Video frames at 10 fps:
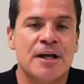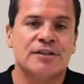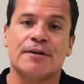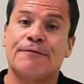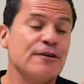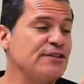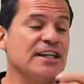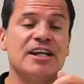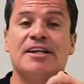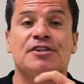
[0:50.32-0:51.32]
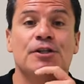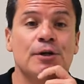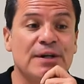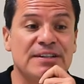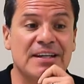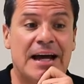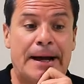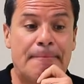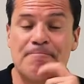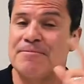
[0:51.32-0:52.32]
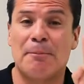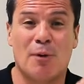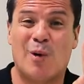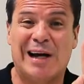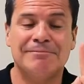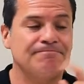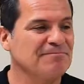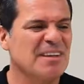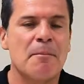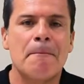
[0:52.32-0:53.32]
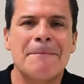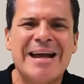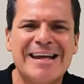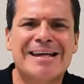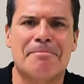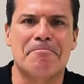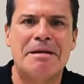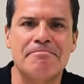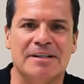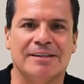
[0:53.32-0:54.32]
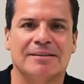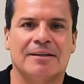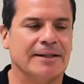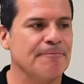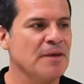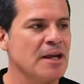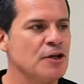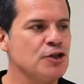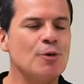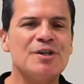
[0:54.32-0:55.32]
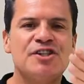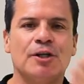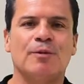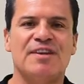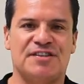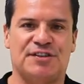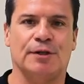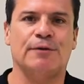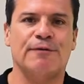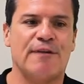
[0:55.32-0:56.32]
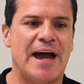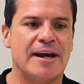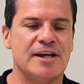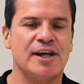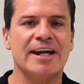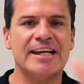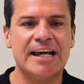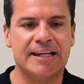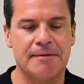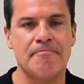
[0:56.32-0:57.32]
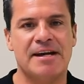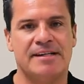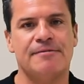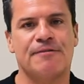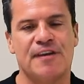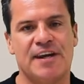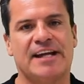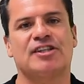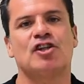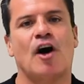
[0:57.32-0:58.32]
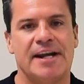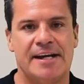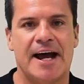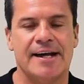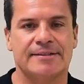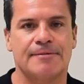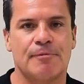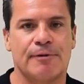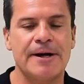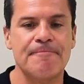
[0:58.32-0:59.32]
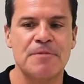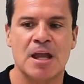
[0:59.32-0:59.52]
So the first thing you need to do is, um, number one, make a commitment. Like, do a deal with yourself that you're going to get committed for the next ninety days, all right?